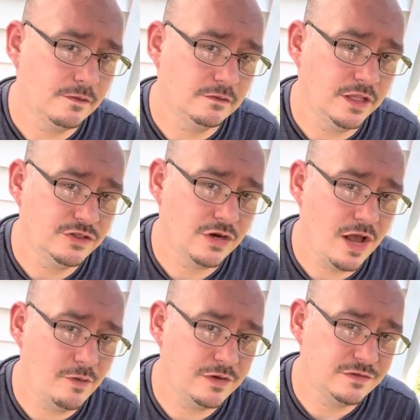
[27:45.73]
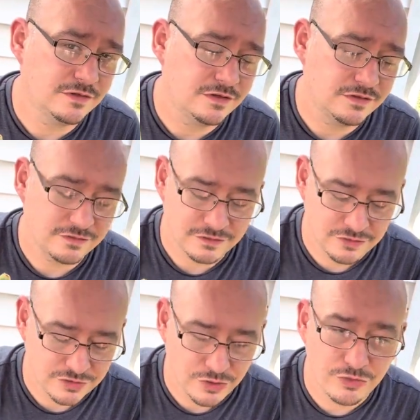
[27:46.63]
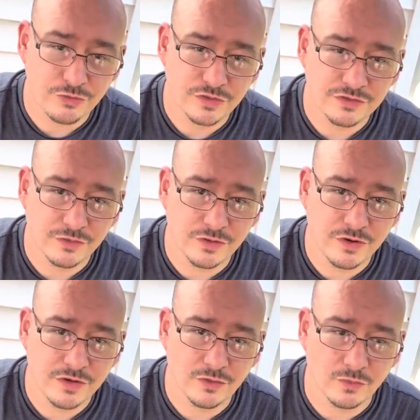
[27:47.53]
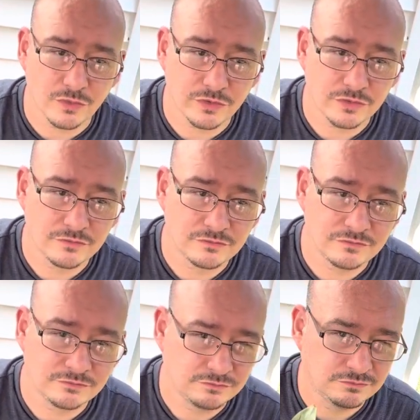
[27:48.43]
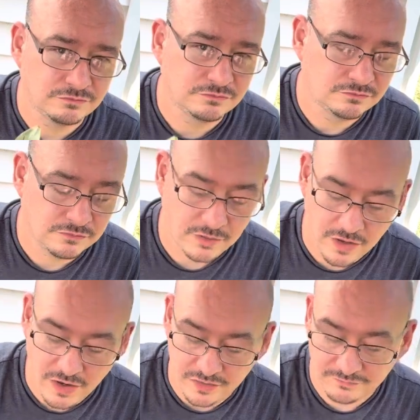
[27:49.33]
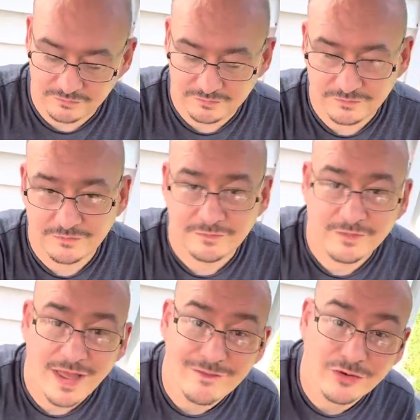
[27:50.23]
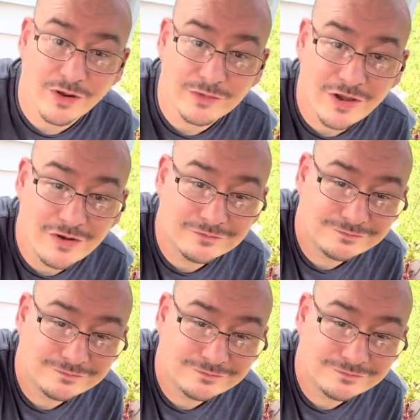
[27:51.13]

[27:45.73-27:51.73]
Let your hobbies show you what's going on in the world. All right. Have a great one, y'all.